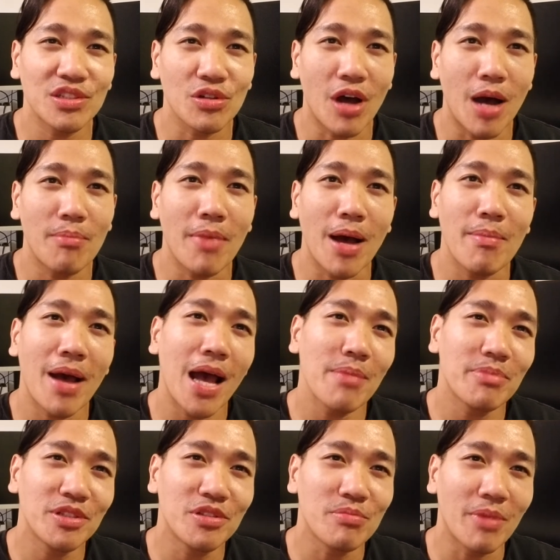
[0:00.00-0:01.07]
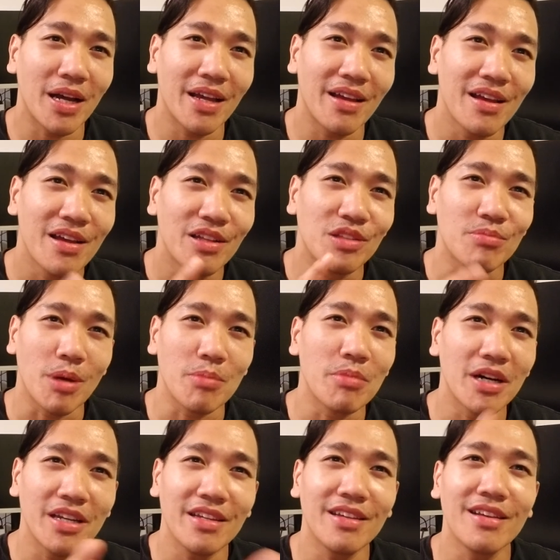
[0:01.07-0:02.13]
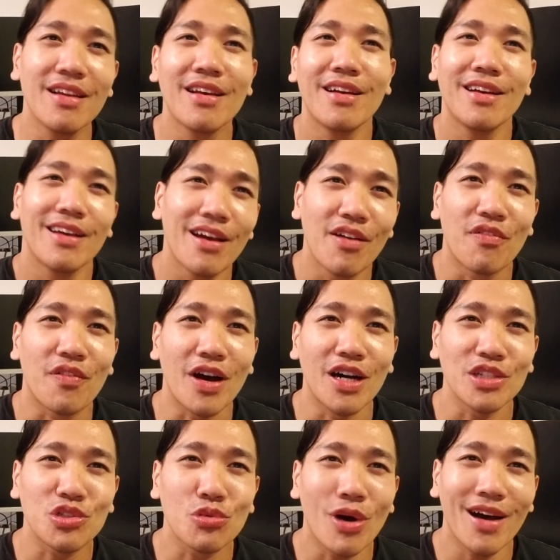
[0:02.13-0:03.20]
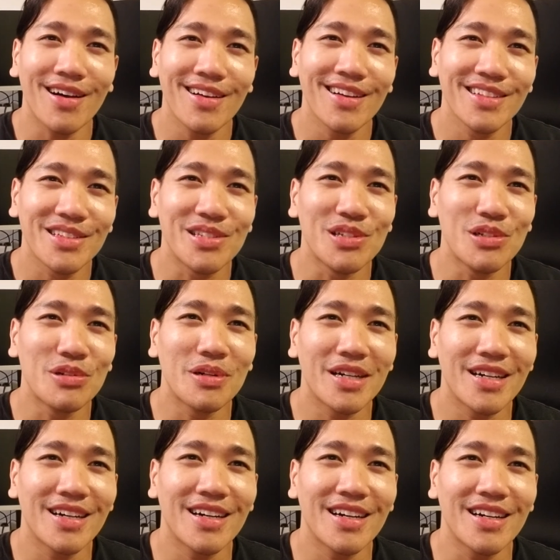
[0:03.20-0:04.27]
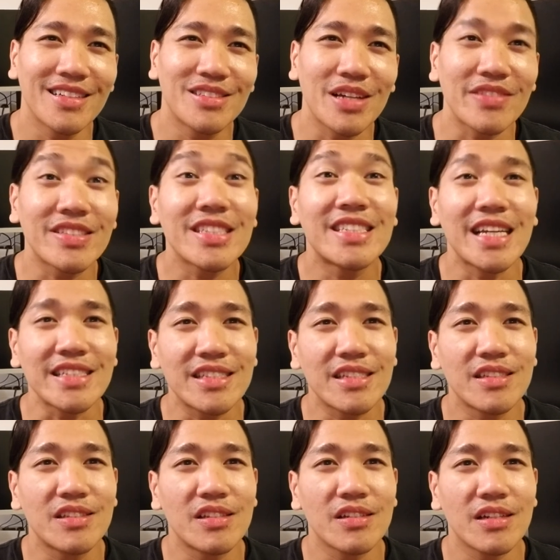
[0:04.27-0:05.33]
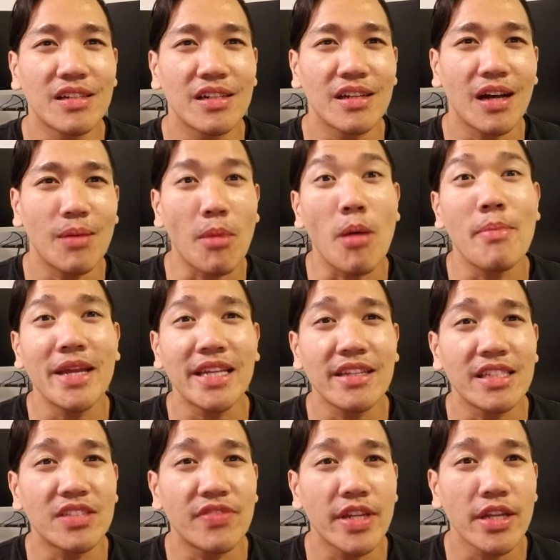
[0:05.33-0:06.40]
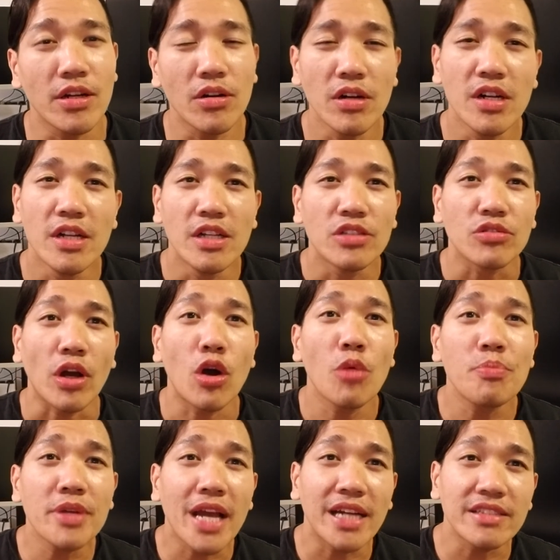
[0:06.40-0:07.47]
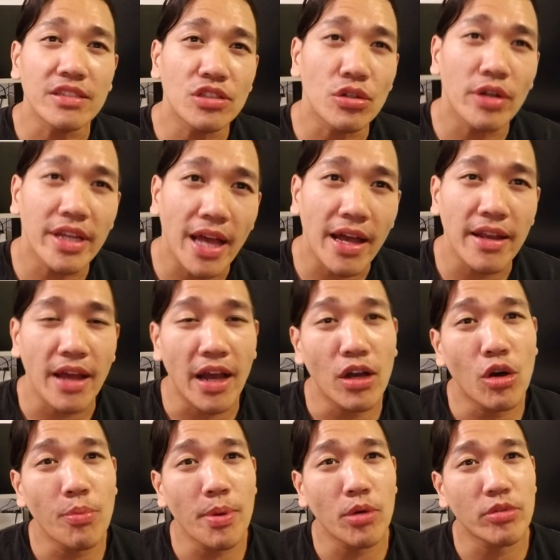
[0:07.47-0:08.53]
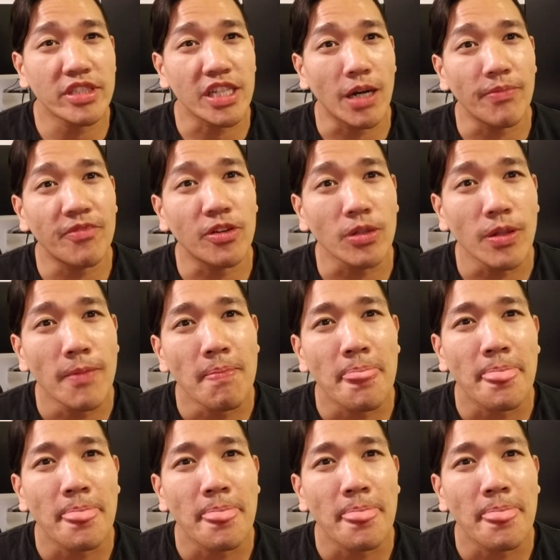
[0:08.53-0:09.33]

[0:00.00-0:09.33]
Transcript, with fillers: So I'm, I'm happy to my to my buddy François to uh, to have suggested uh, about making this video. So I hope you guys enjoyed that. I hope it was helpful.